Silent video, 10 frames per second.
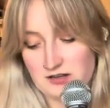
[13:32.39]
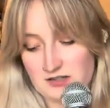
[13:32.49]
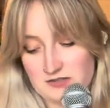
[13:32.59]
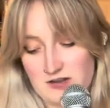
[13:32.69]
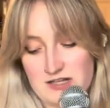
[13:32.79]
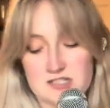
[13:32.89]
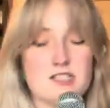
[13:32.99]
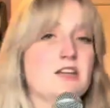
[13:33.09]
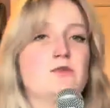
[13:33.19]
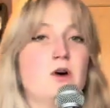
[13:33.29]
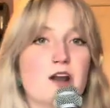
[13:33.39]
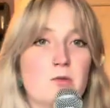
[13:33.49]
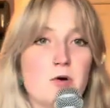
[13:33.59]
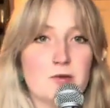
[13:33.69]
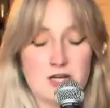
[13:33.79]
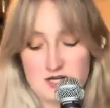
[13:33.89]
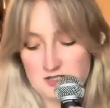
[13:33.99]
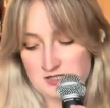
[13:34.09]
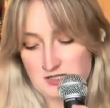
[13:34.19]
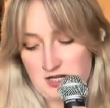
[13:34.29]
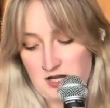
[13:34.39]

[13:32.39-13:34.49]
this fantasy of what a woman is